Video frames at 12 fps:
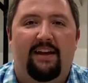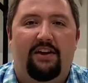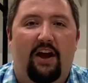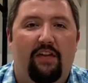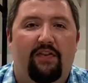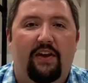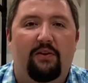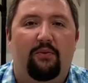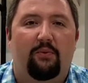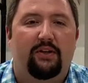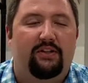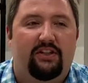
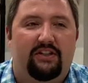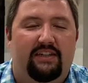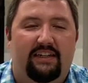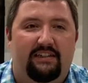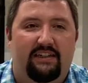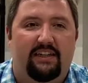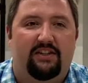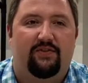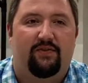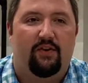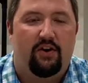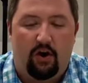Nothing would just exist
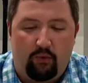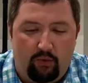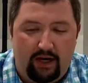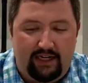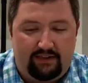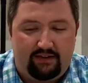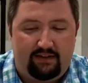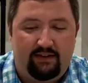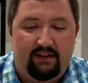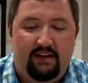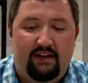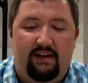for no
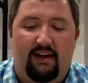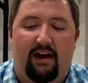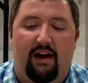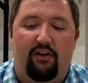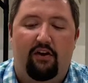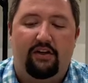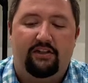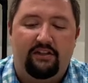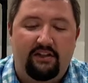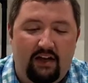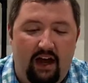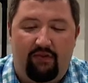reason. Uh, there is
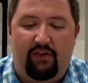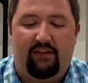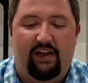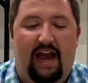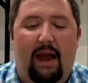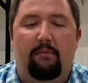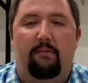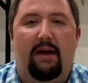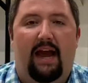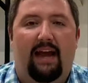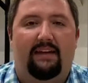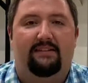nothing that happened
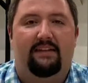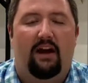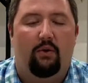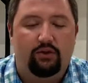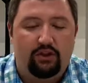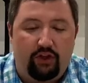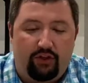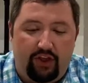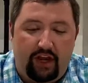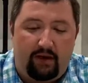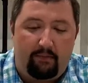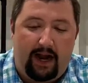by accident. I want you to
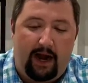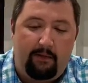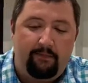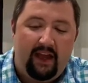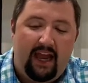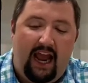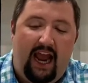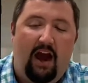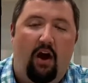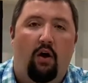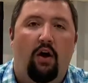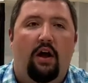think about
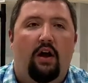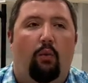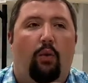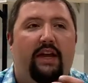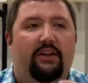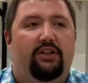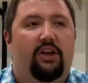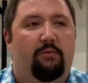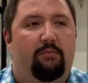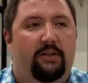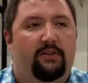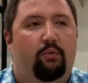how we as
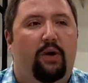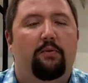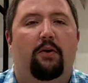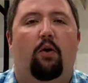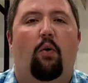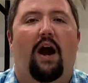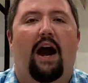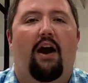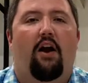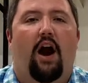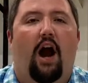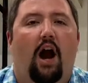humans, we
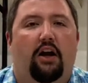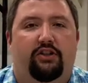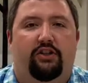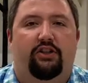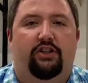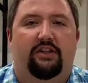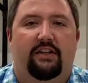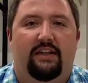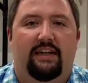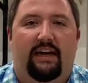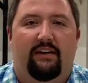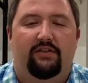require oxygen to
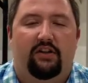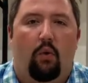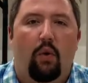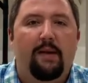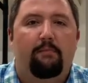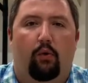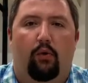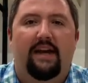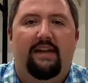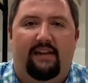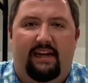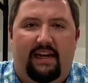live. So we
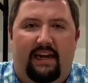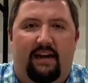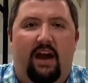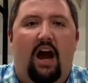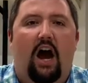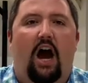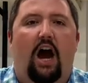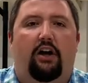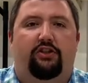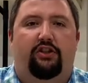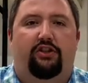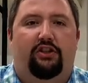breathe in
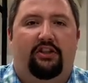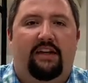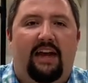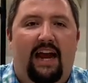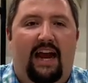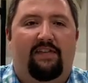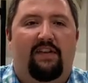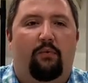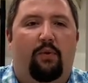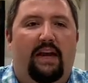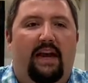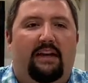oxygen and then
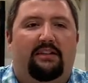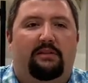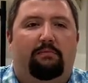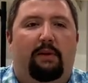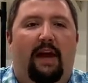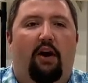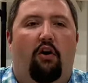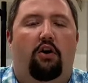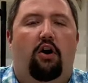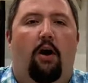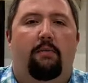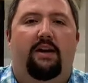we expel
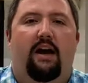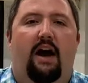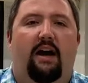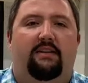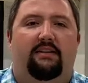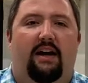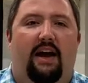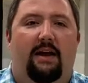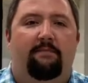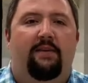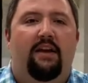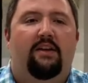carbon dioxide.
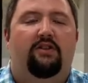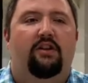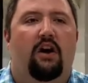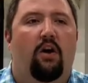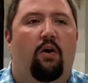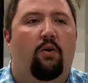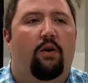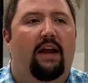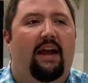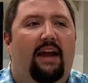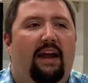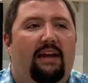So
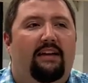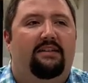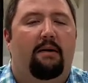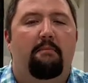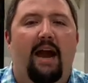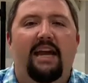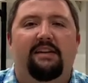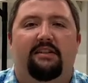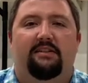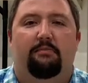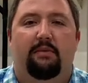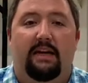it's
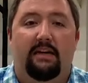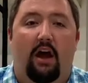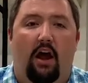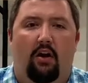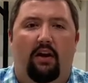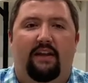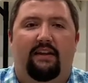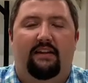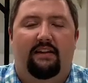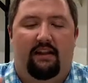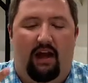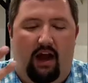amazing to me, not only that
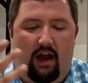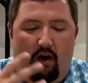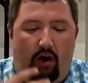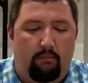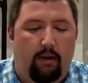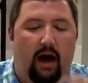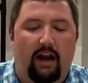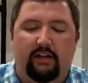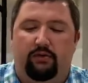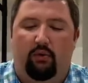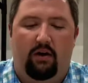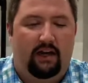how our
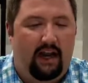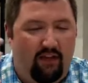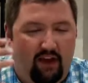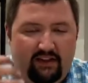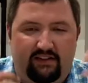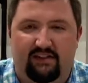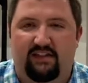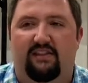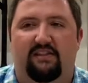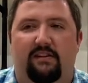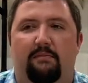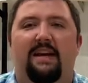bodies work and how that
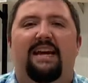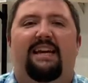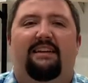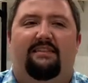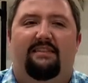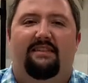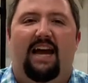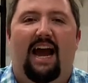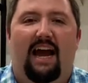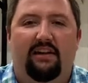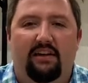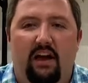system is
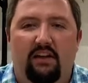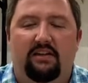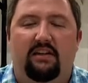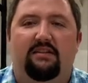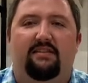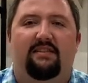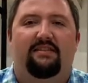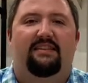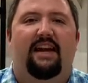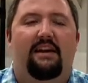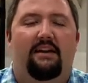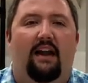designed to
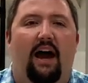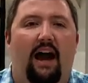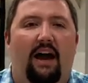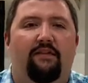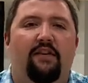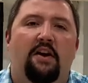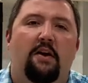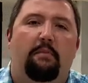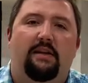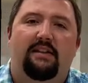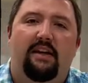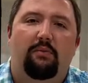sustain life,
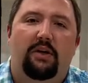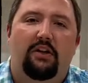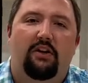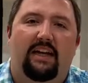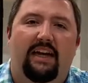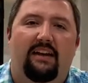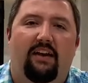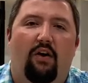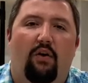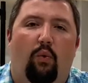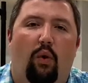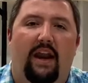but then we look at
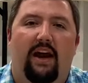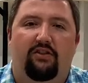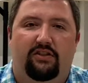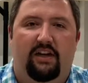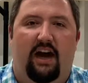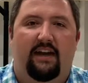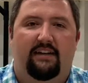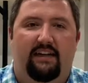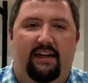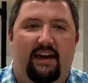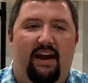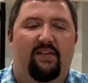what else God
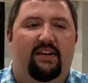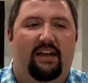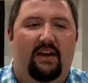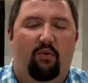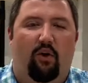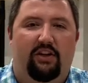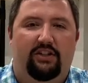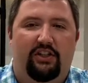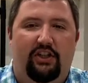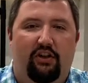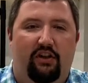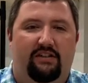did. Everything works
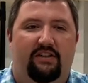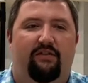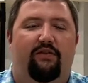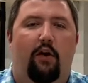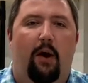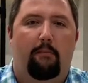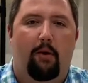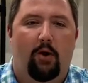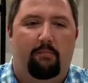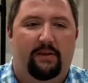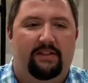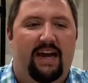in unison for a
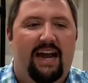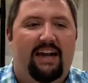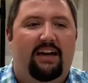purpose.